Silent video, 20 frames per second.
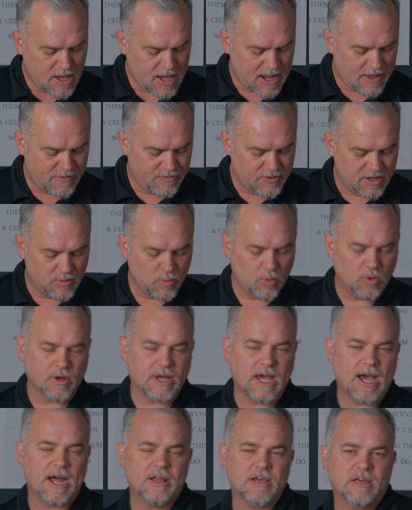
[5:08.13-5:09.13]
And then we'll
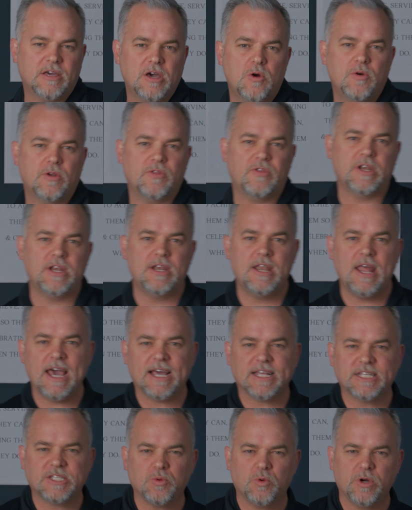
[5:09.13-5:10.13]
kind of go to the
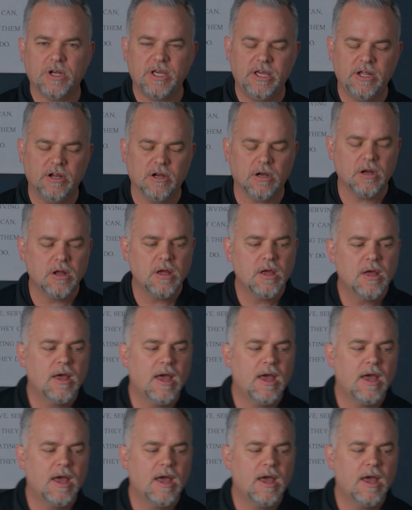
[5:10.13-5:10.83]
next one here.